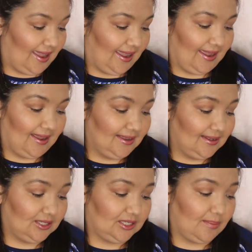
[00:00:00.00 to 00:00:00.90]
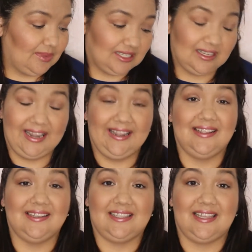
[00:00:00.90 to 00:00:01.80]
and some
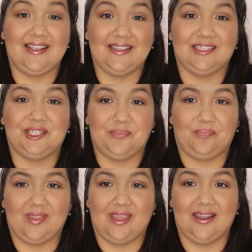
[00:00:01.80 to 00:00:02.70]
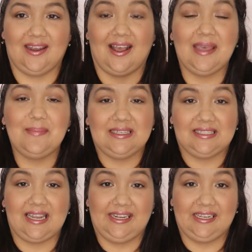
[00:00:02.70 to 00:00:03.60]
miscellaneous things that I'm
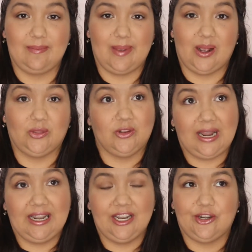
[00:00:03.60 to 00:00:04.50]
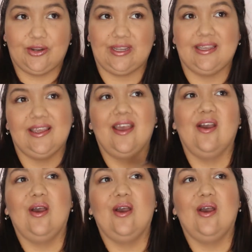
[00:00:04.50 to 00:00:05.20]
excited about. They're kind of nerdy,